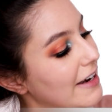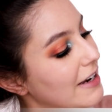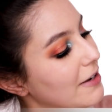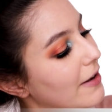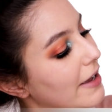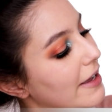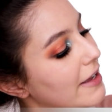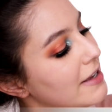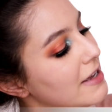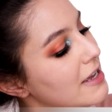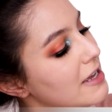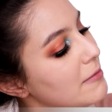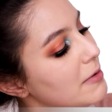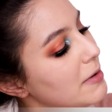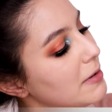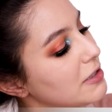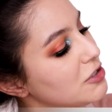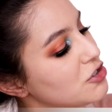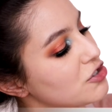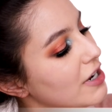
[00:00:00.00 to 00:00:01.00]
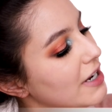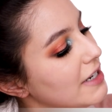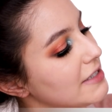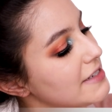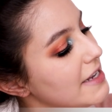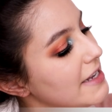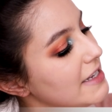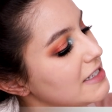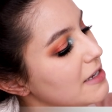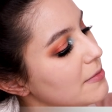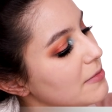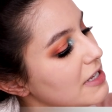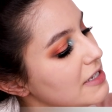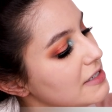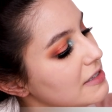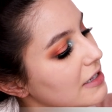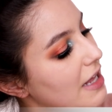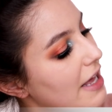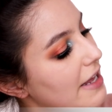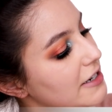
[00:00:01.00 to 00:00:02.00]
anyway. Maybe I'll try to take some of
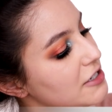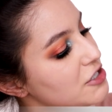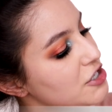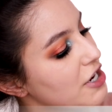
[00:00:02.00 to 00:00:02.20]
these lighter